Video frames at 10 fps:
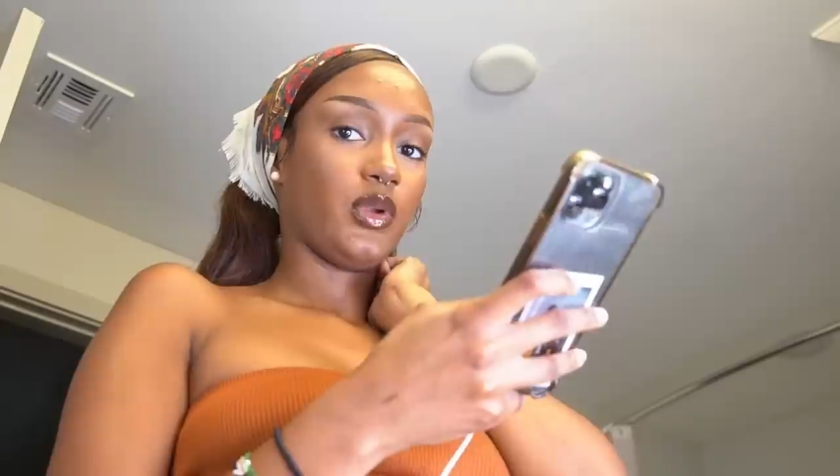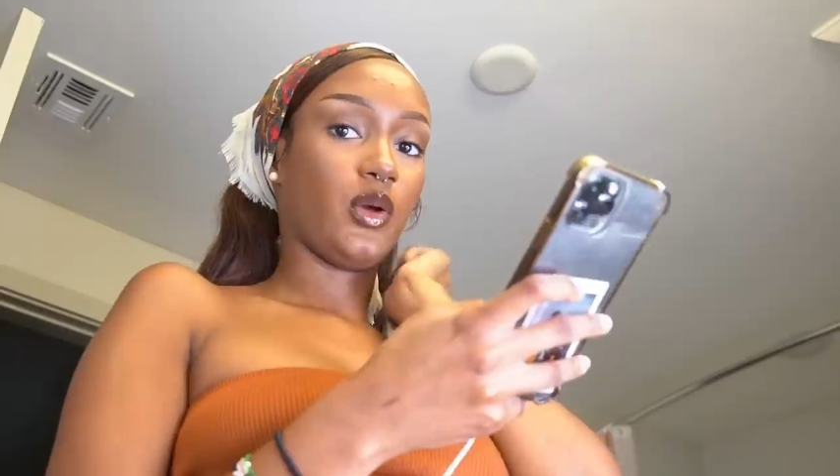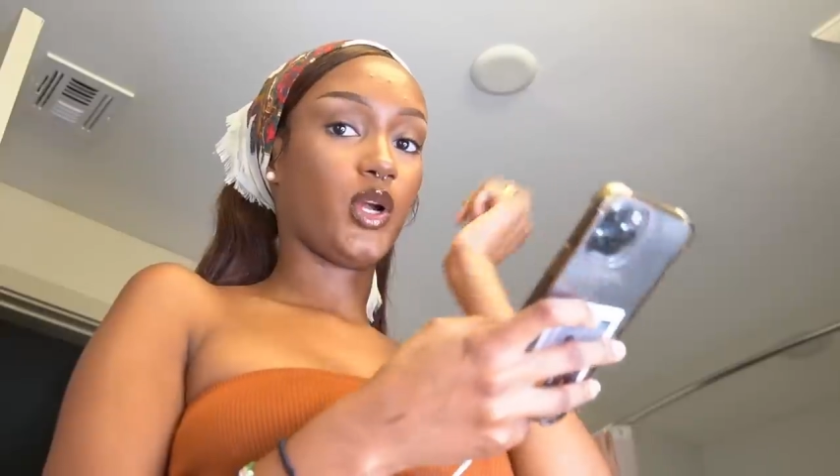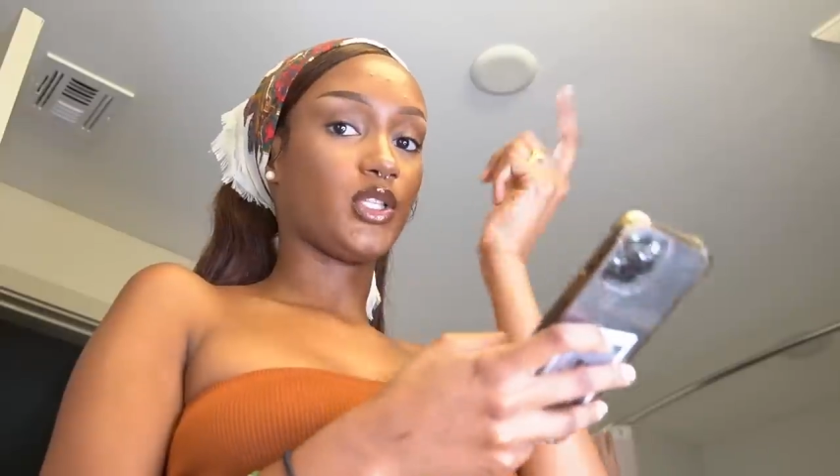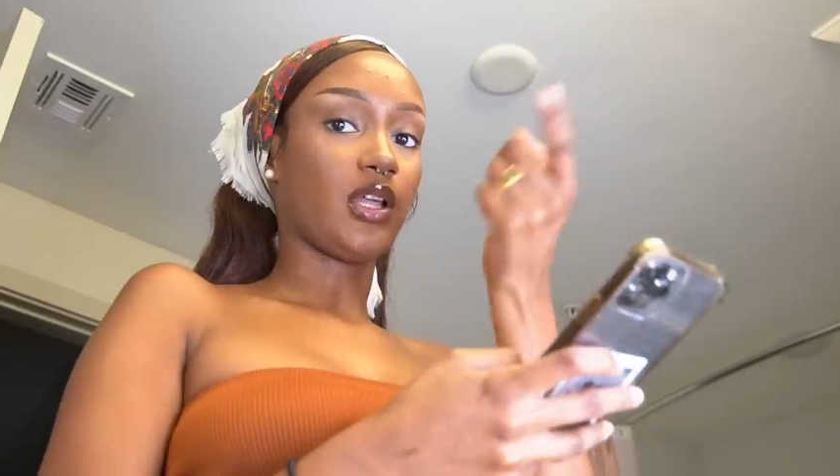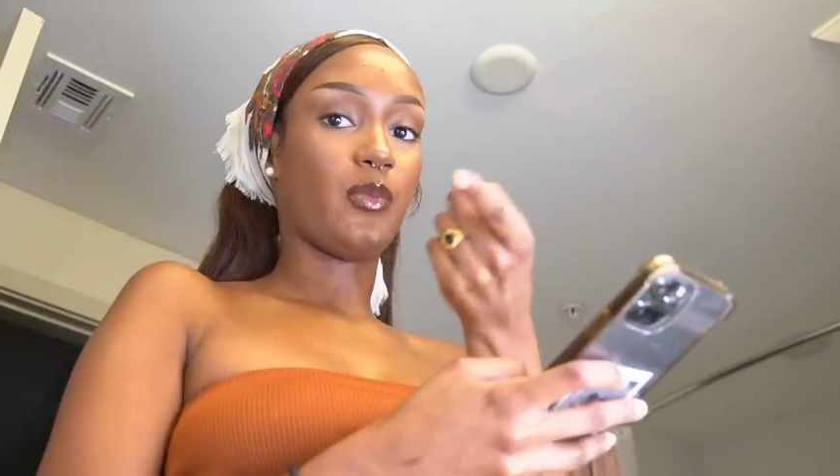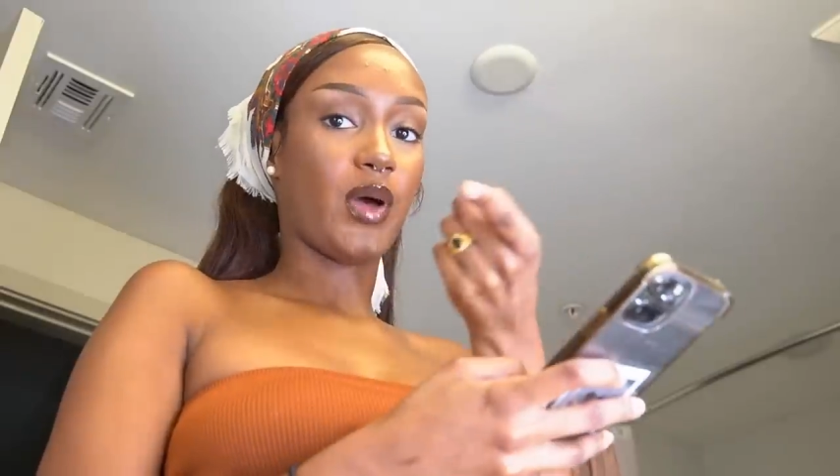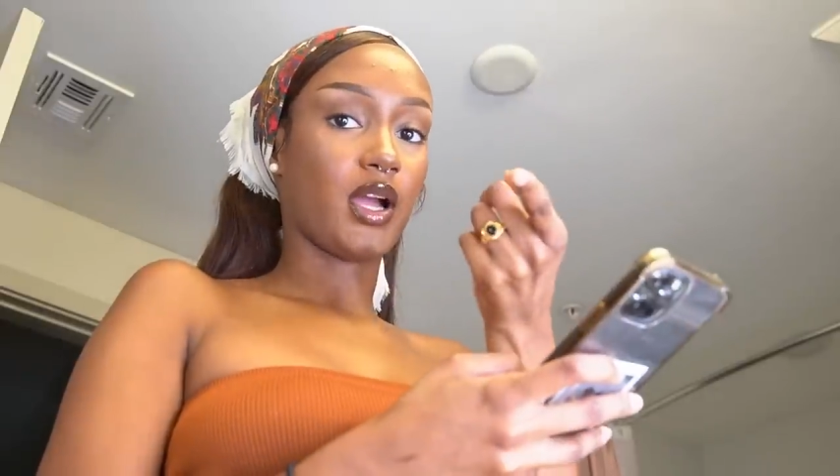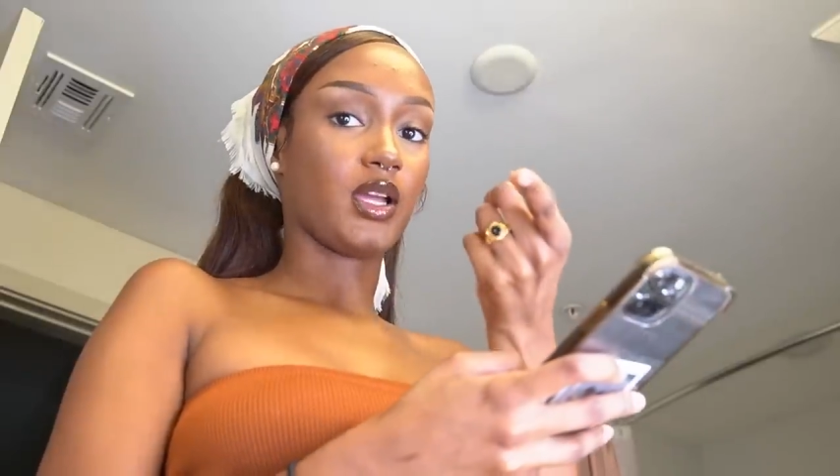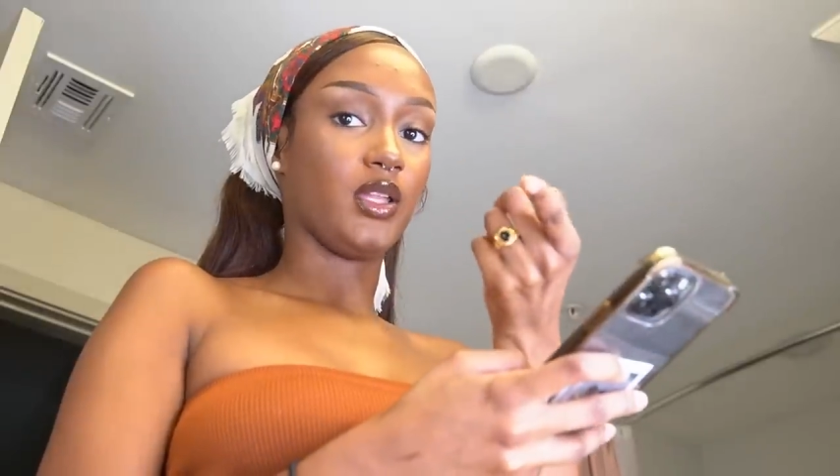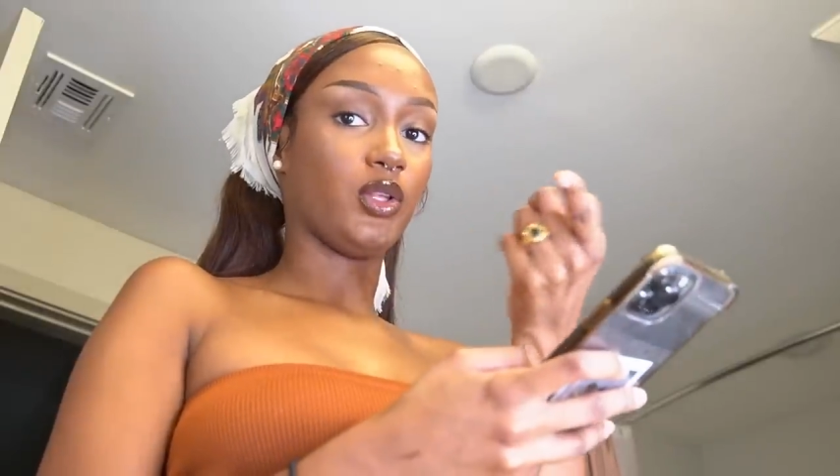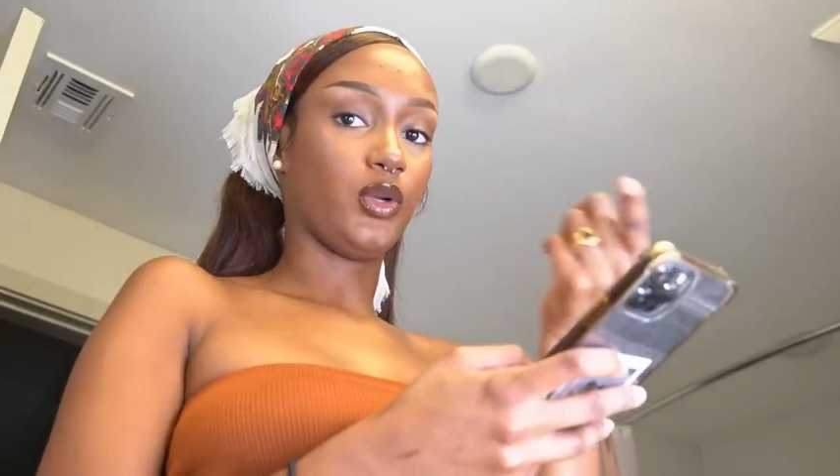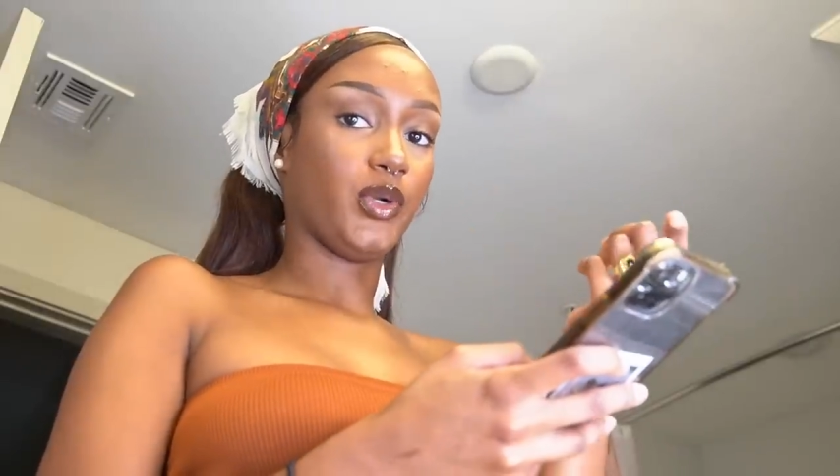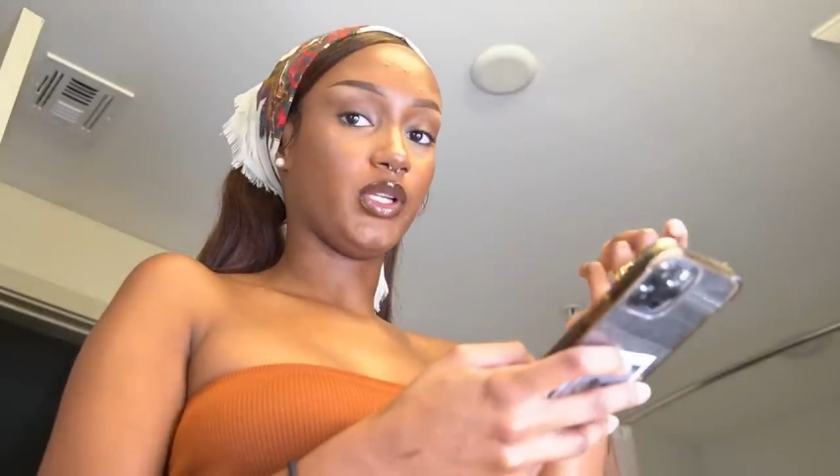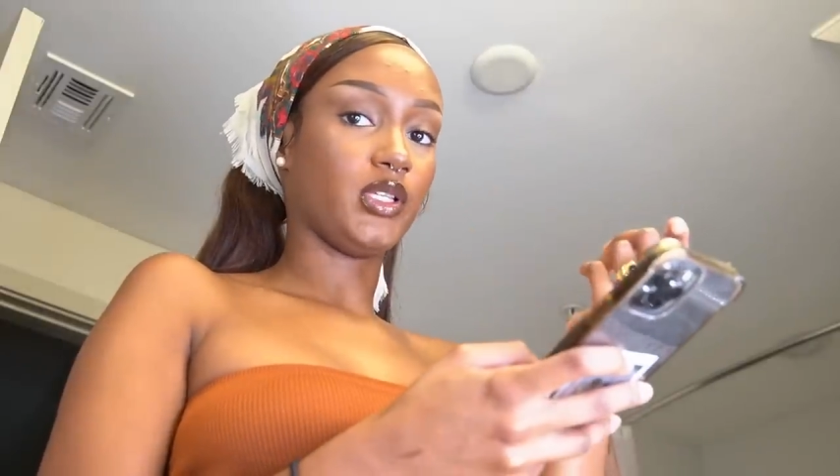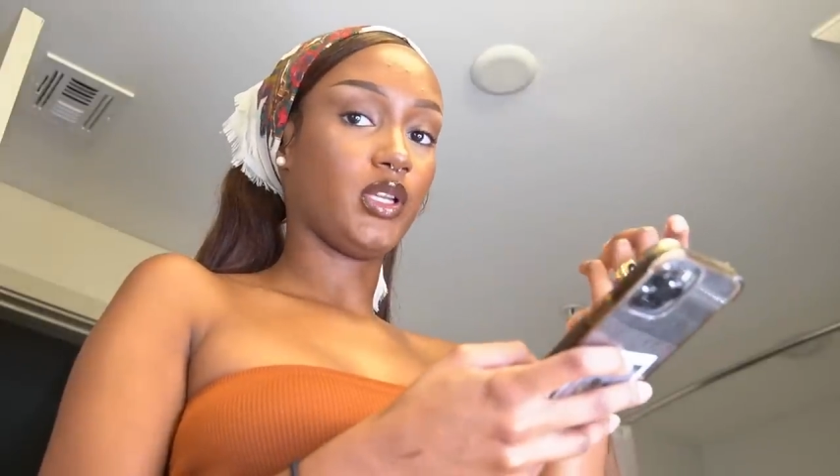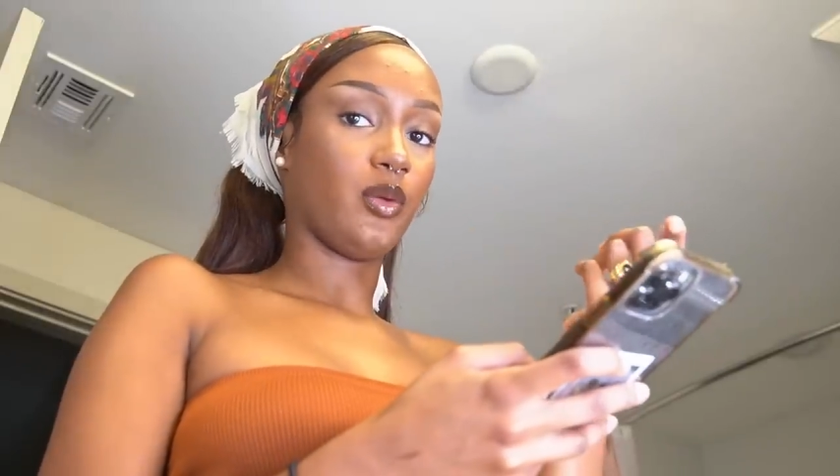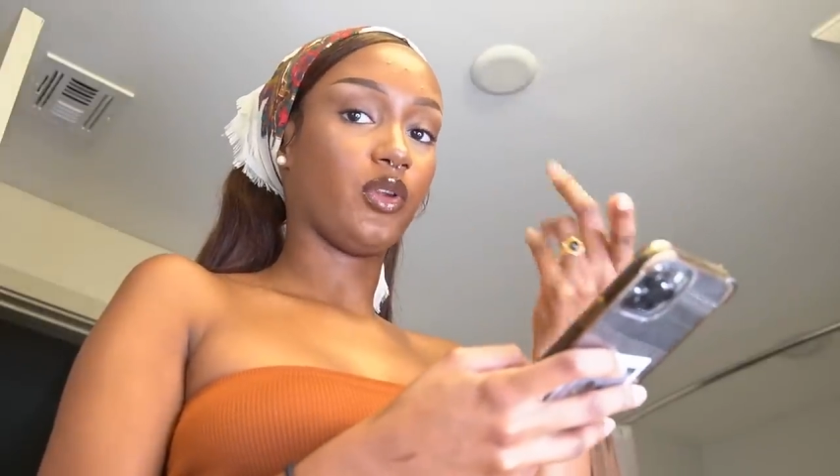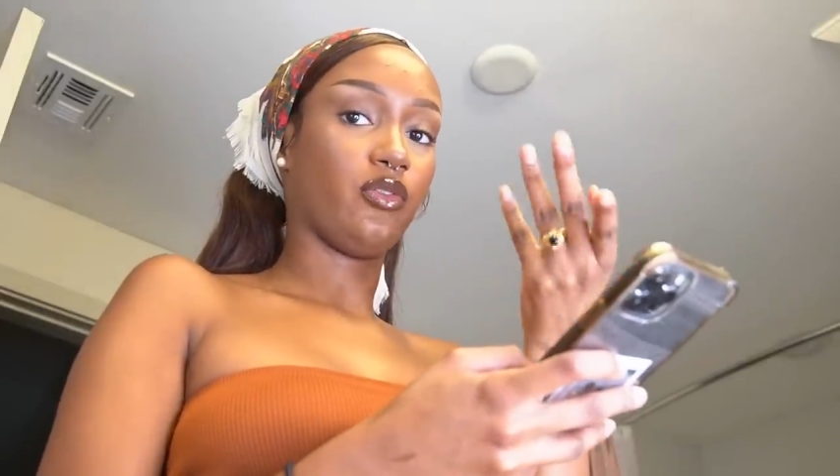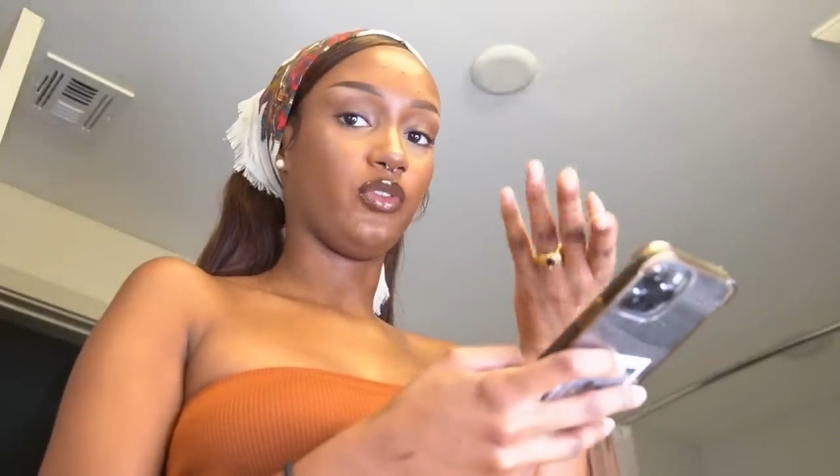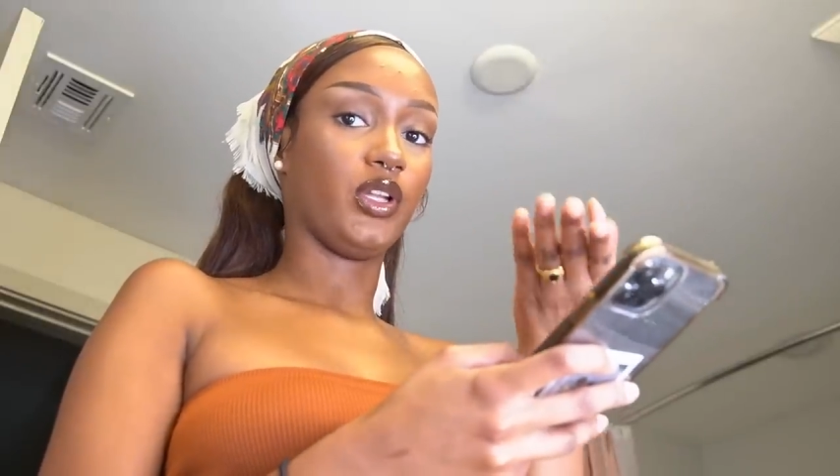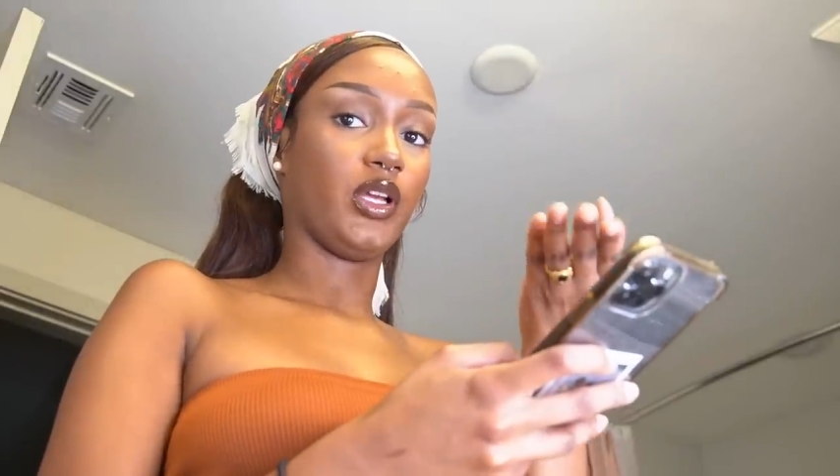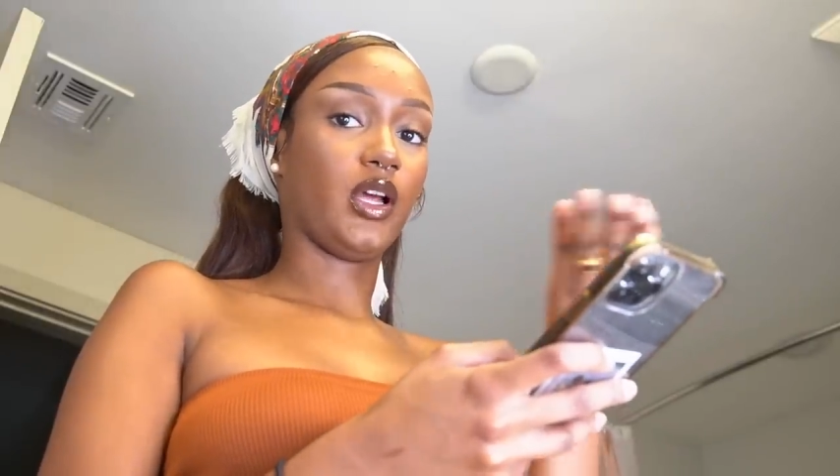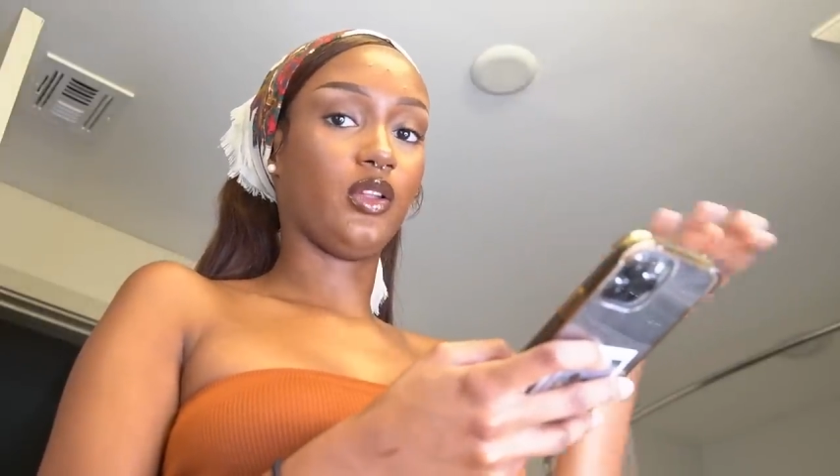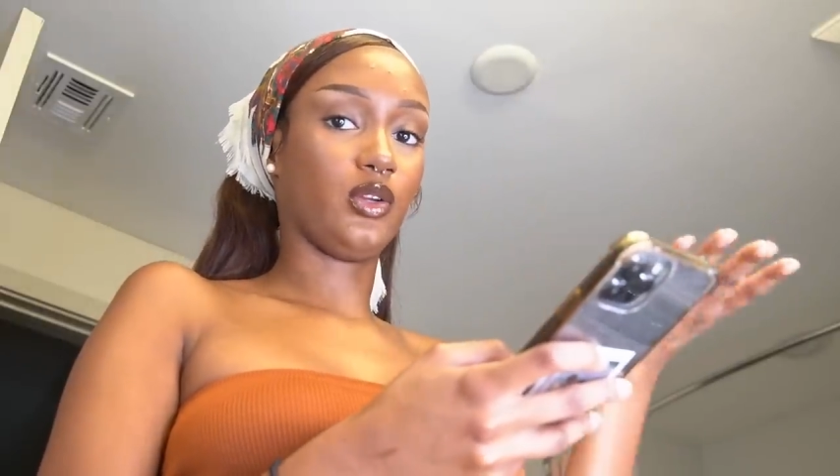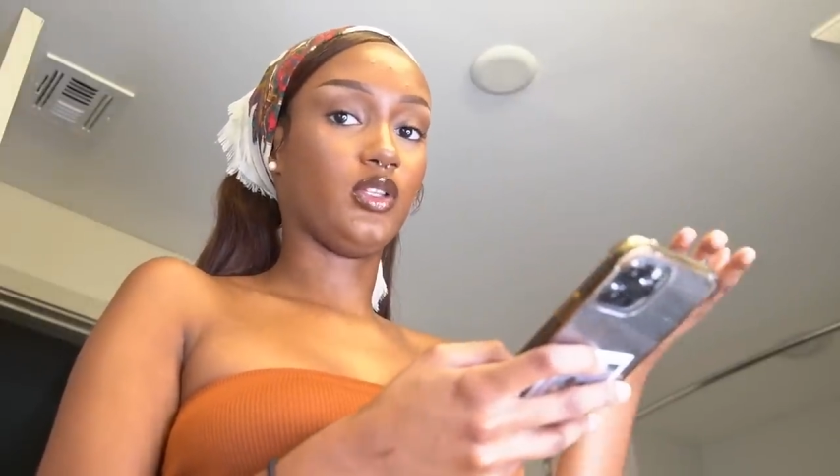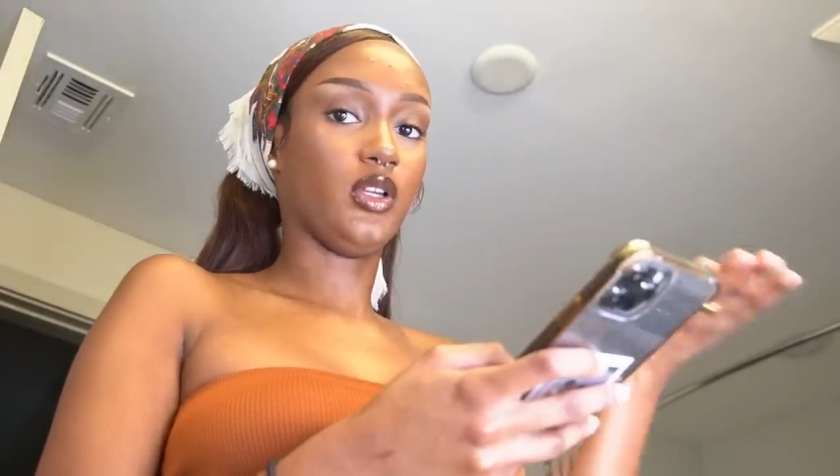When I watch that back in third person, I'm gonna feel like I look